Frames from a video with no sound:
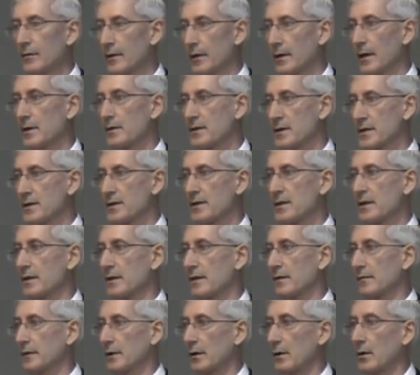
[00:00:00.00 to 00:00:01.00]
very
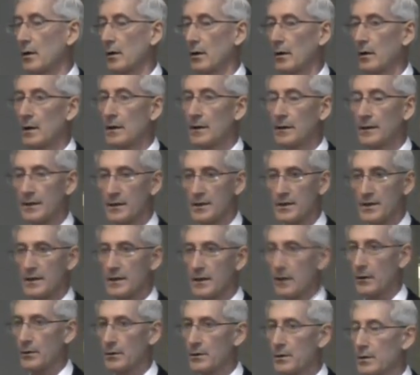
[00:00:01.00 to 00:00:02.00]
sensitive at all to
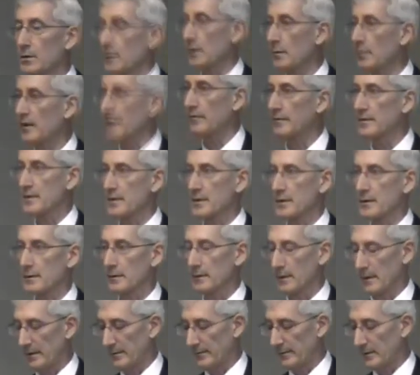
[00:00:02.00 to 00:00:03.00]
CO2 above a
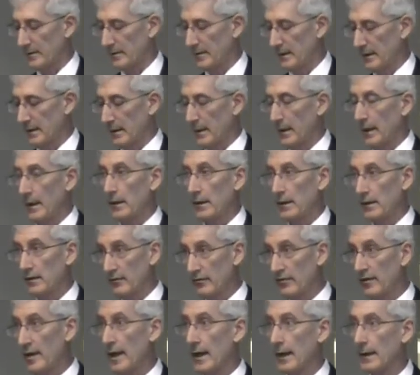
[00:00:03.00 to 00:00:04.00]
certain level. And in
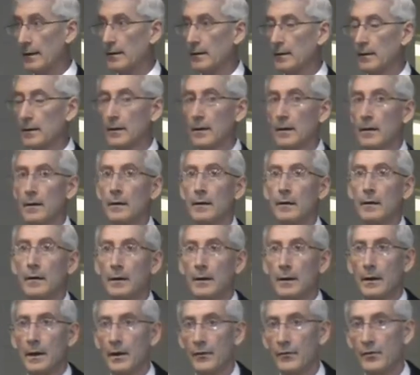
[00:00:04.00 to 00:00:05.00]
fact,
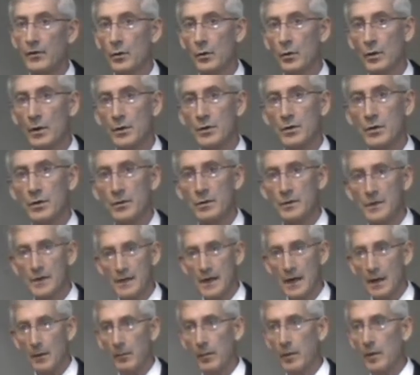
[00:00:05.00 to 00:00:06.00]
if you were to
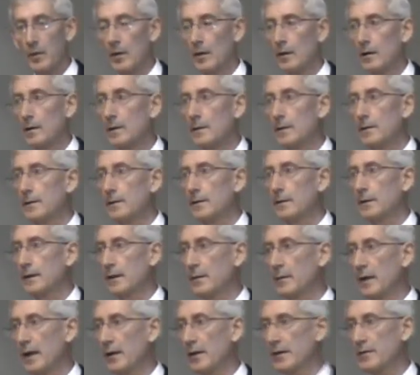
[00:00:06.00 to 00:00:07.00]
double the
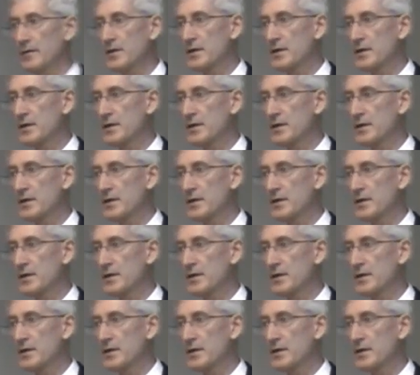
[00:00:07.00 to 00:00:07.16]
amount of